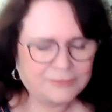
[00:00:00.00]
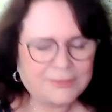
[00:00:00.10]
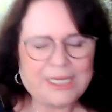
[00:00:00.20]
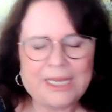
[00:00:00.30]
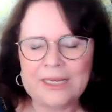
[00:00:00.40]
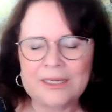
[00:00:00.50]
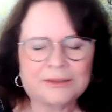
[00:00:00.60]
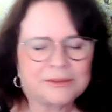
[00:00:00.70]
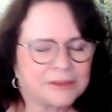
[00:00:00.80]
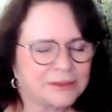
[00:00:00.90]

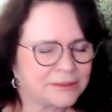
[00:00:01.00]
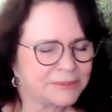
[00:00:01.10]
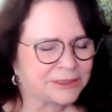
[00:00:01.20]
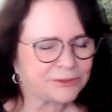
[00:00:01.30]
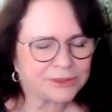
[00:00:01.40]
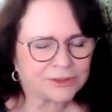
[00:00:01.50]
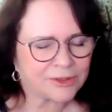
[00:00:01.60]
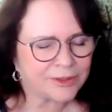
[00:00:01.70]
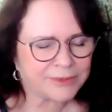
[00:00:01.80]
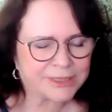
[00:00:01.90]
yeah, I'm so
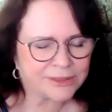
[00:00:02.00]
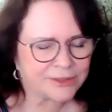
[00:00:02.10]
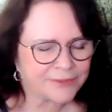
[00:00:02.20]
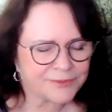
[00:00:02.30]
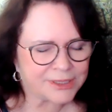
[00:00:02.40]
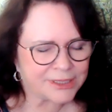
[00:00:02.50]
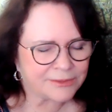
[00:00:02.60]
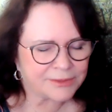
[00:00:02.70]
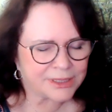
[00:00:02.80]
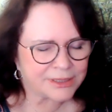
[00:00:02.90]
sorry. We still have to
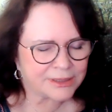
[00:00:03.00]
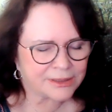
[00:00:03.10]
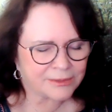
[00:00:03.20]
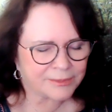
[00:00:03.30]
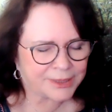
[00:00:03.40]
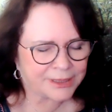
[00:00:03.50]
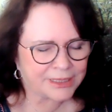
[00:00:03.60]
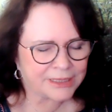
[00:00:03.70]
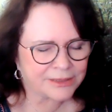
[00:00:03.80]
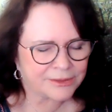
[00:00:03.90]
deal with this a little bit.
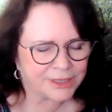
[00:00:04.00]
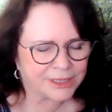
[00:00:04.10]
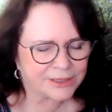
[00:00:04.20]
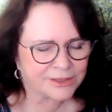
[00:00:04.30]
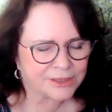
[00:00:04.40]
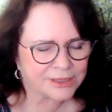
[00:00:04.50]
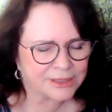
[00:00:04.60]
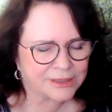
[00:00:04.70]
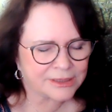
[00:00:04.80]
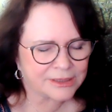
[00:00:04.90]
It's going to start
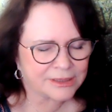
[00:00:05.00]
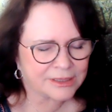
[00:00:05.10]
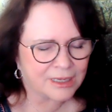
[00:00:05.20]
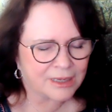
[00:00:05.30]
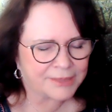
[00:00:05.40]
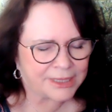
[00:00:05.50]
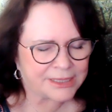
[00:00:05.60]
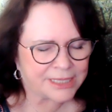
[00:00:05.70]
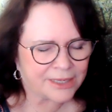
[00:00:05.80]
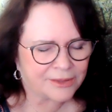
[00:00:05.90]
calming
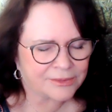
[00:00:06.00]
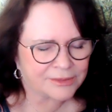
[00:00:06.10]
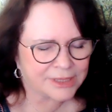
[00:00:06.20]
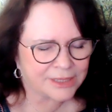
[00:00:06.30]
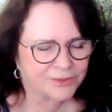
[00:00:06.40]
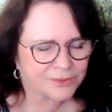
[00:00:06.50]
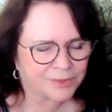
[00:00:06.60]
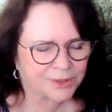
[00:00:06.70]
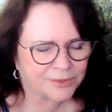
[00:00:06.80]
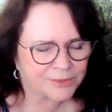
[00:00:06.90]
down down the
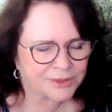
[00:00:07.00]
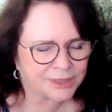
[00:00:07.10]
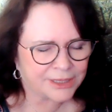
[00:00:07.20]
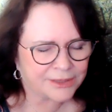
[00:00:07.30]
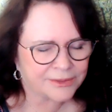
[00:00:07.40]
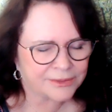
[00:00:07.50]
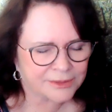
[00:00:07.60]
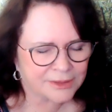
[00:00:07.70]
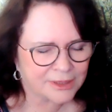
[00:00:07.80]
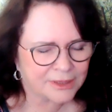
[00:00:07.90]
road here.
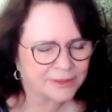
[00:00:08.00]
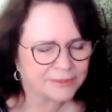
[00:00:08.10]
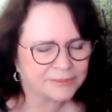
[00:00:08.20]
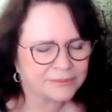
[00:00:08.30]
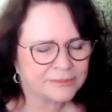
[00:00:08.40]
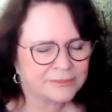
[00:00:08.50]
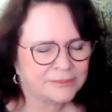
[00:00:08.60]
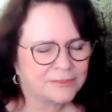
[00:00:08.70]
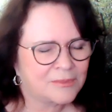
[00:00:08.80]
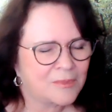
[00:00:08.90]
Um,
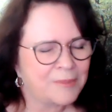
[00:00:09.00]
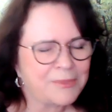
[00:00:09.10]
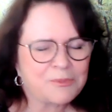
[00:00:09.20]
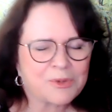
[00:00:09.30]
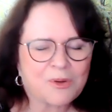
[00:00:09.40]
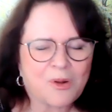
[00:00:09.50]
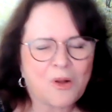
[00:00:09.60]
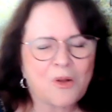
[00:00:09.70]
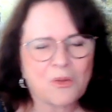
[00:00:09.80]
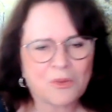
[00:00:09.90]
I mean, we're
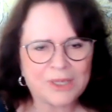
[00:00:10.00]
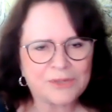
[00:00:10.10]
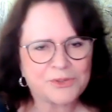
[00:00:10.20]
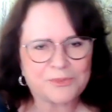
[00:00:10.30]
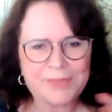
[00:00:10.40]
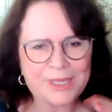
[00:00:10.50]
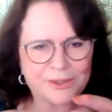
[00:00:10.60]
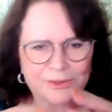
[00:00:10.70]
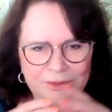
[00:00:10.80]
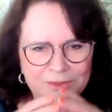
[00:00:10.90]
all
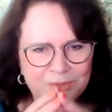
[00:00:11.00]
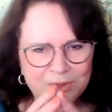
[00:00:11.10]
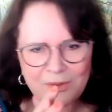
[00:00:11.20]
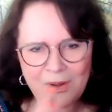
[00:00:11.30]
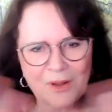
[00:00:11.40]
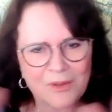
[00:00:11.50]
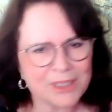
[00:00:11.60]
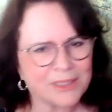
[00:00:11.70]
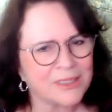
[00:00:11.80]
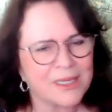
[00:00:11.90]
intermingled. We're all,
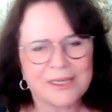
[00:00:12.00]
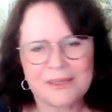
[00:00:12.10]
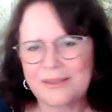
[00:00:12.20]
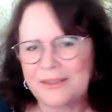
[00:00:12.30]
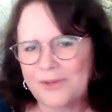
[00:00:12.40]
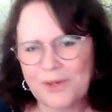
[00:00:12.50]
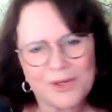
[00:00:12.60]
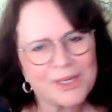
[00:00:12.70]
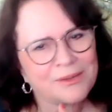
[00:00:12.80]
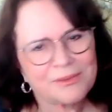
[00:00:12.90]
it's like
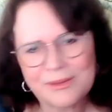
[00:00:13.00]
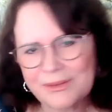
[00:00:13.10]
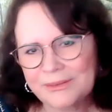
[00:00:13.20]
hurting